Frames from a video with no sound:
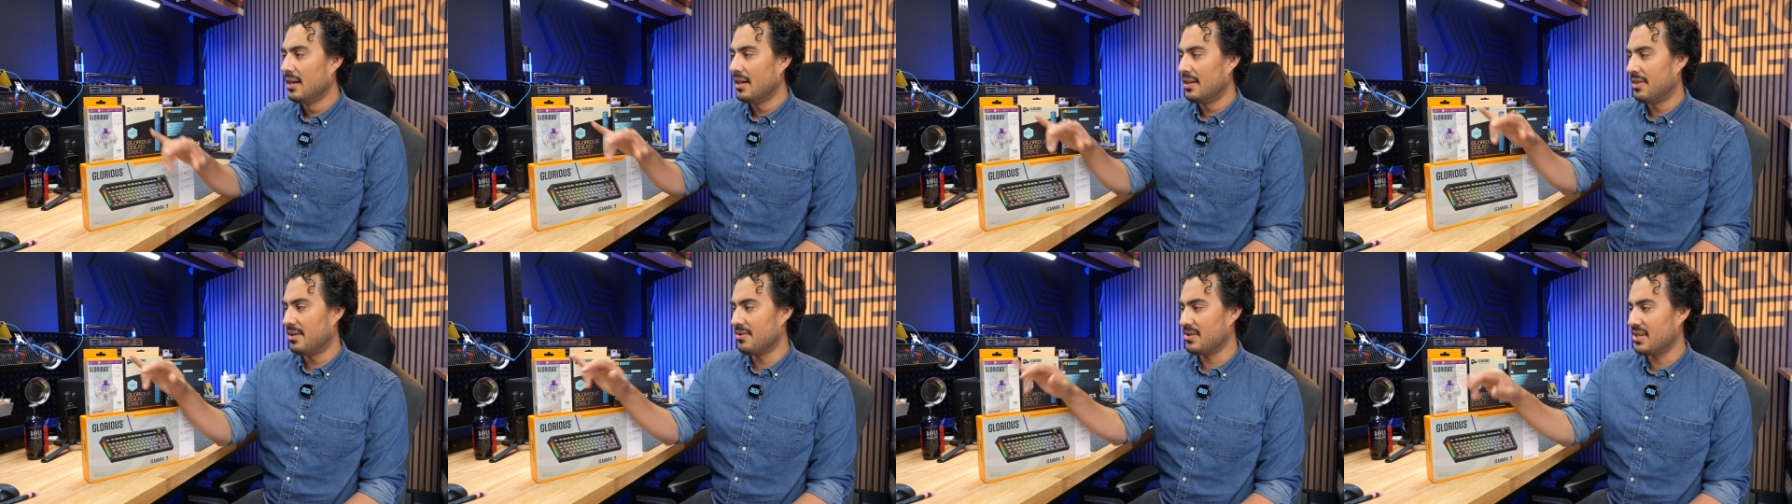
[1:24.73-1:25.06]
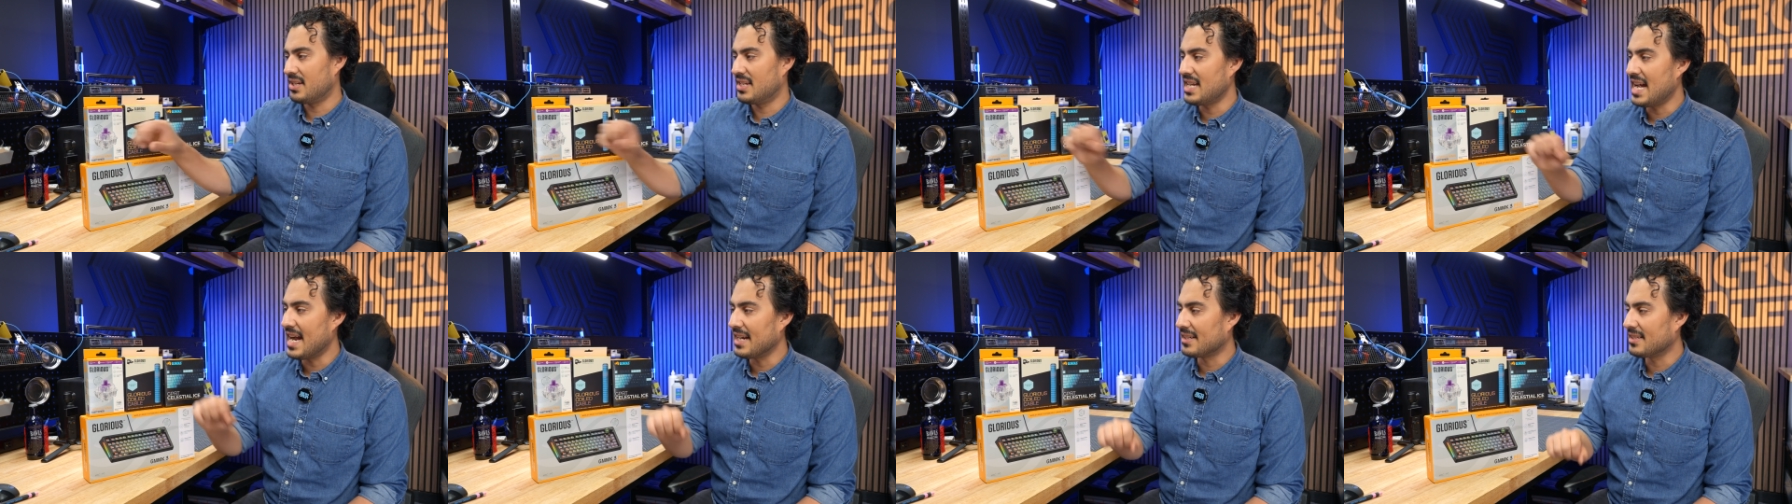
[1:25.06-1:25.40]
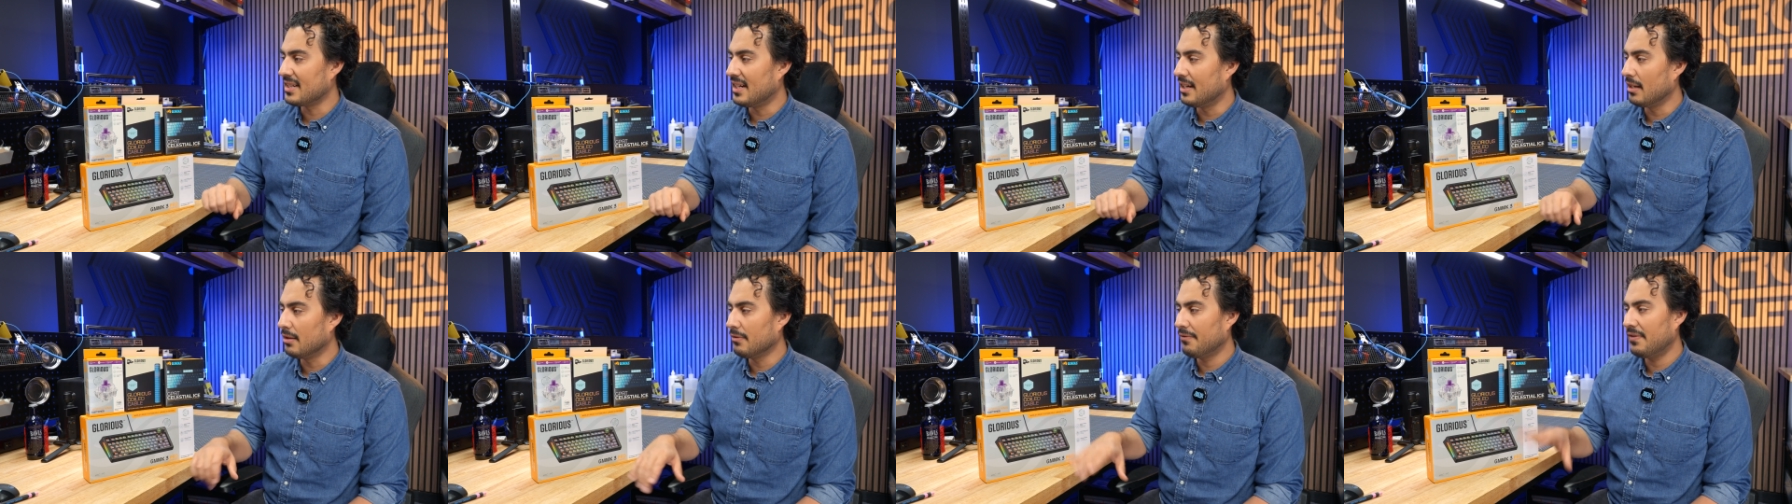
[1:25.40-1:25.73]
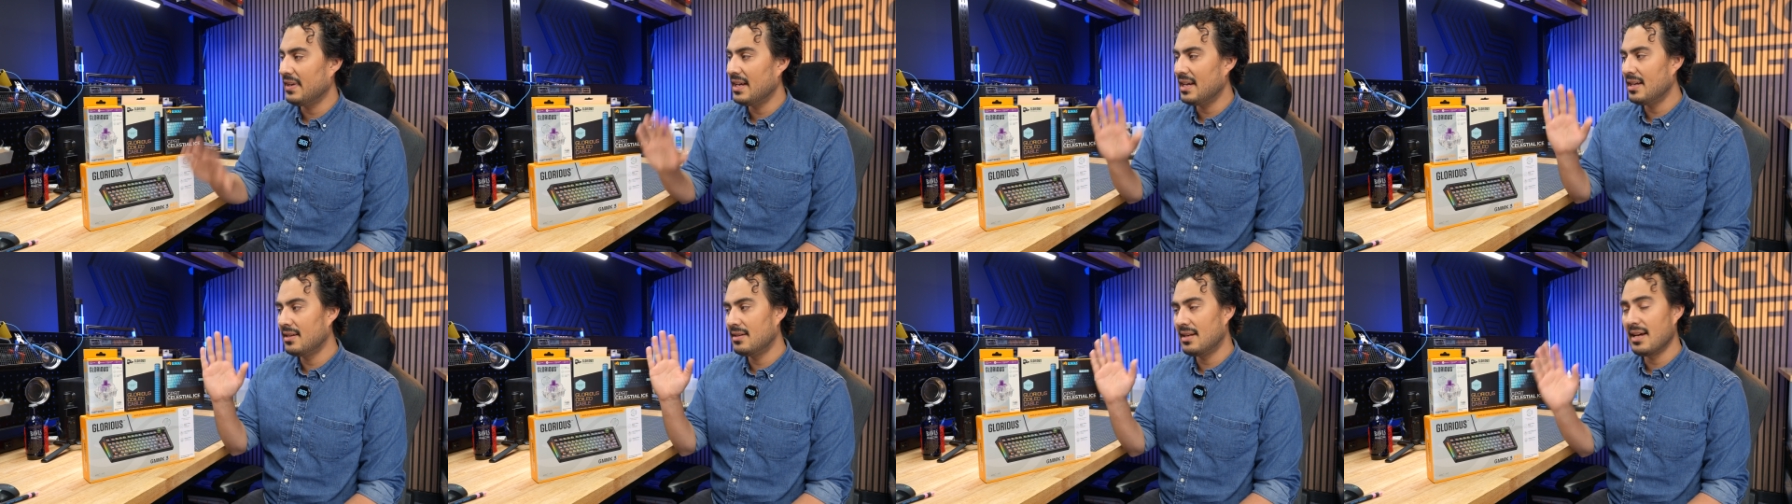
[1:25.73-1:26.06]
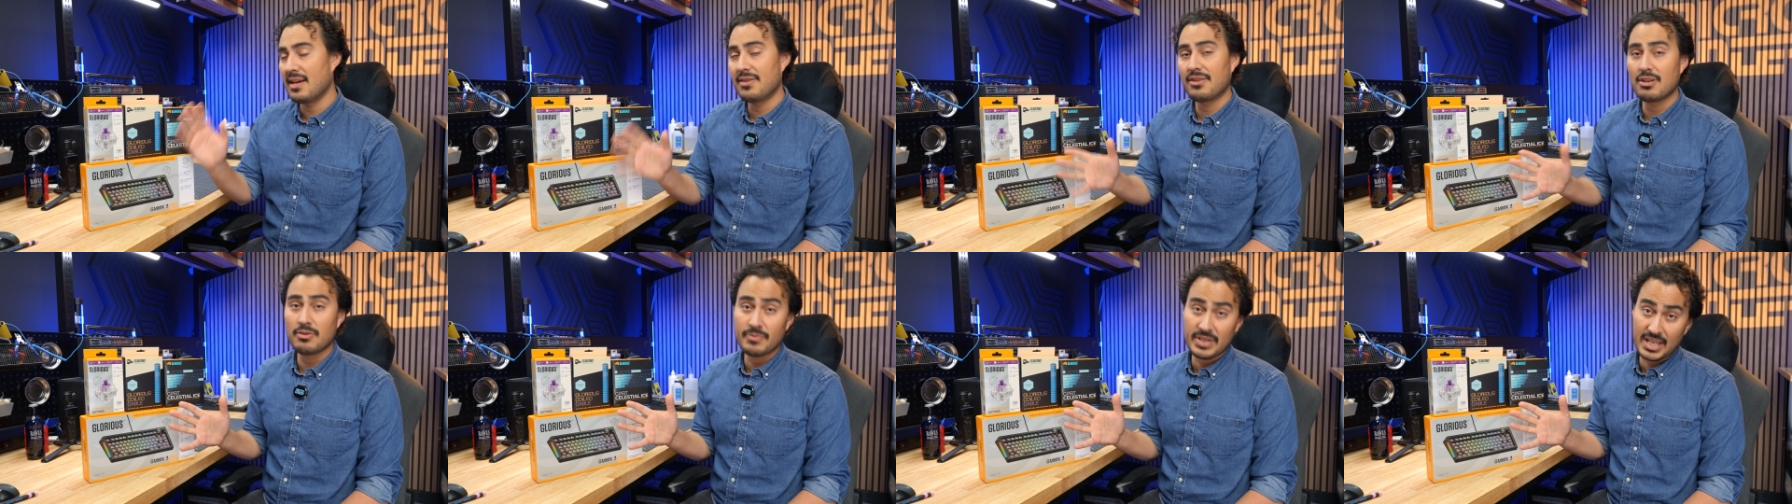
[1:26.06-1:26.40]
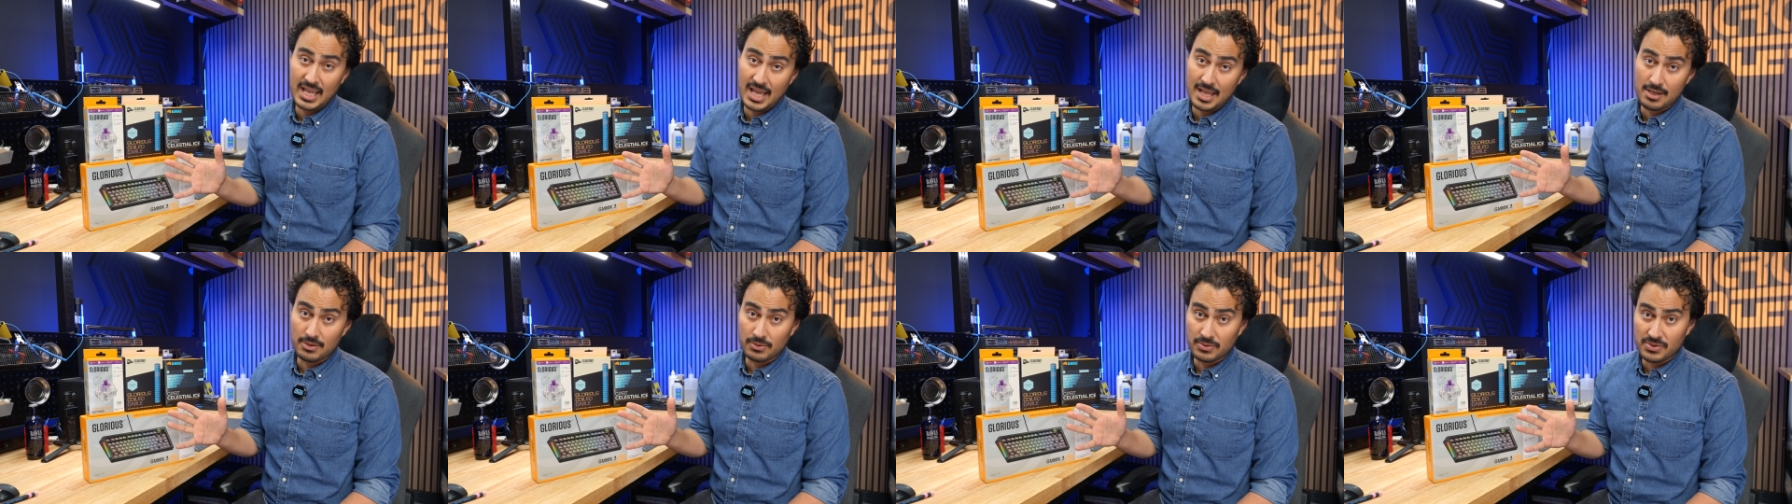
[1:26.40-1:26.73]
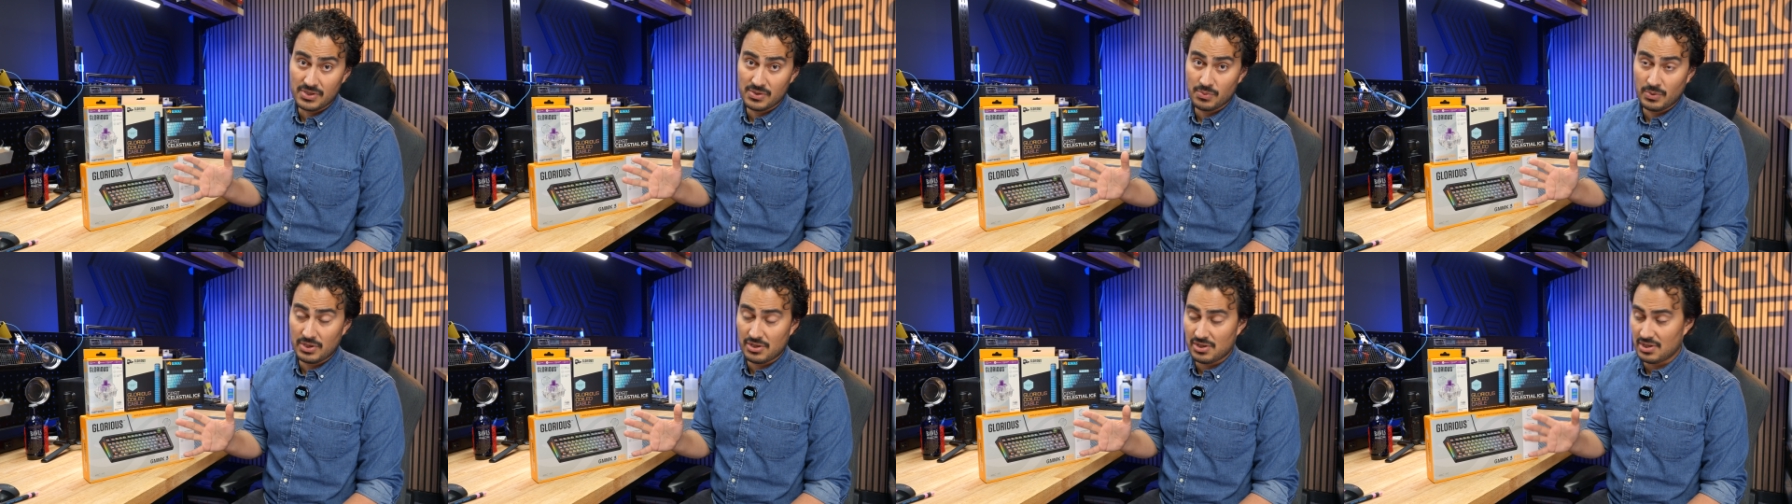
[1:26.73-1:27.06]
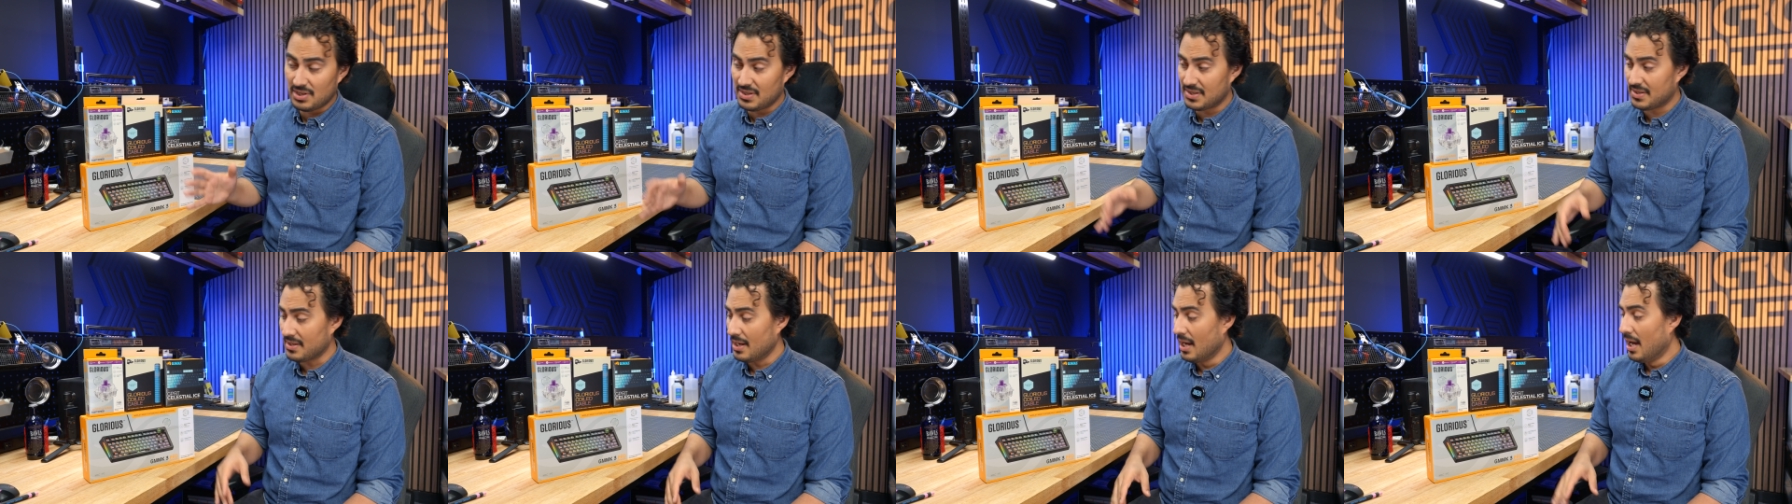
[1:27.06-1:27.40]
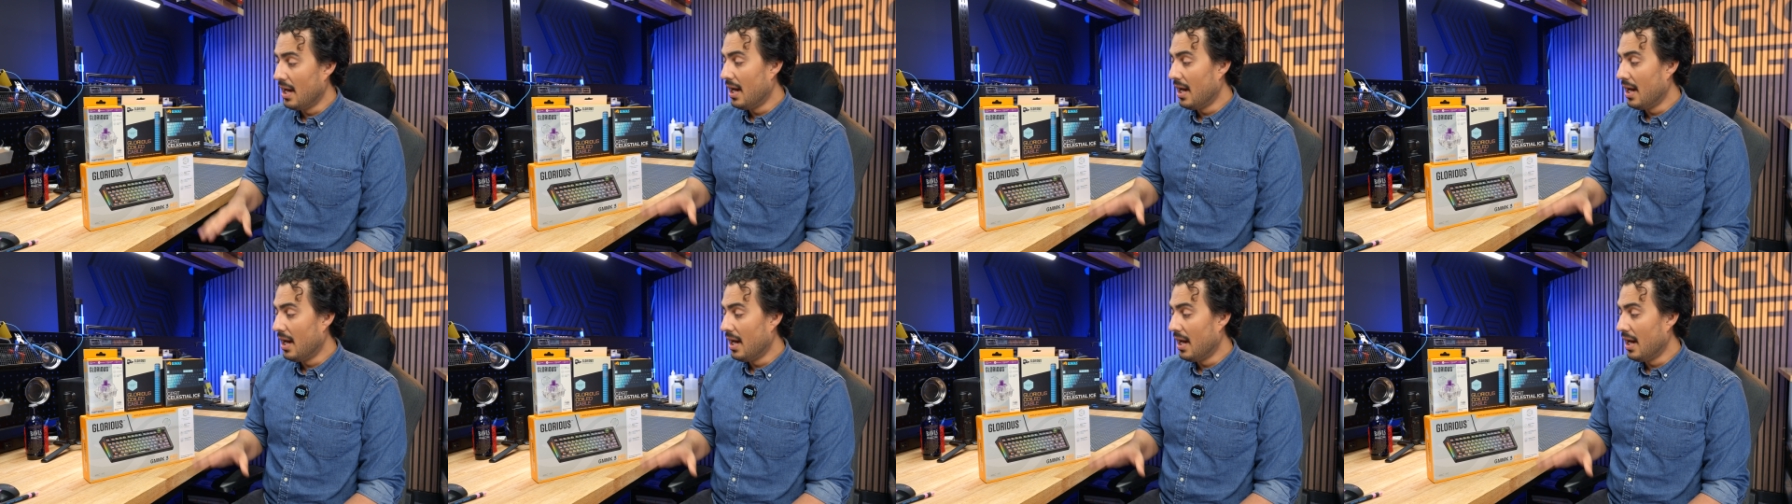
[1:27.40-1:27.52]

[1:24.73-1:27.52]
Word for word: There's a tactile feed and they're mechanical switches.